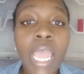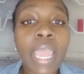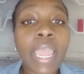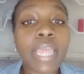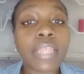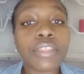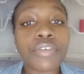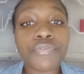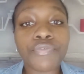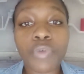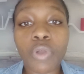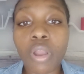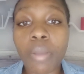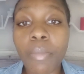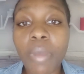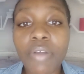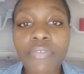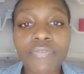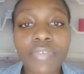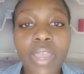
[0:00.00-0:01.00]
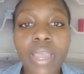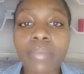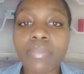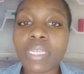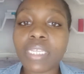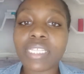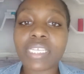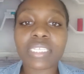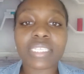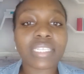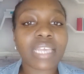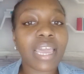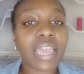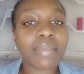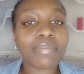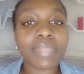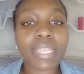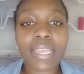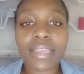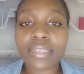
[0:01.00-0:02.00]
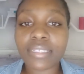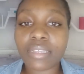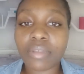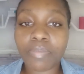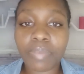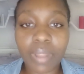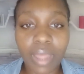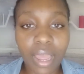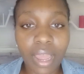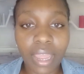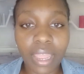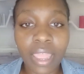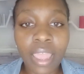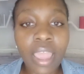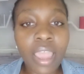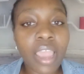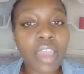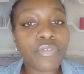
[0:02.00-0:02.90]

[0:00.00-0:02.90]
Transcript: In the form of family, the same things apply.